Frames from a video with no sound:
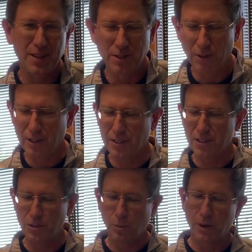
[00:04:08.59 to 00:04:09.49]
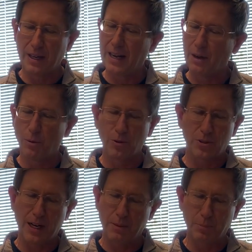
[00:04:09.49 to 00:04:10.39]
So this is one, I won't
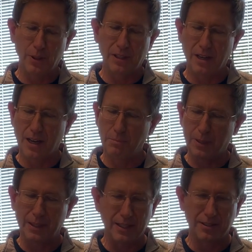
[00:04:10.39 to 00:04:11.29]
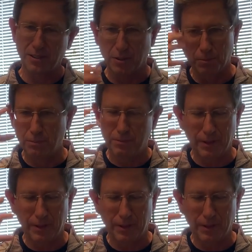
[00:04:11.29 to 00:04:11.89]
try to put it on because it'll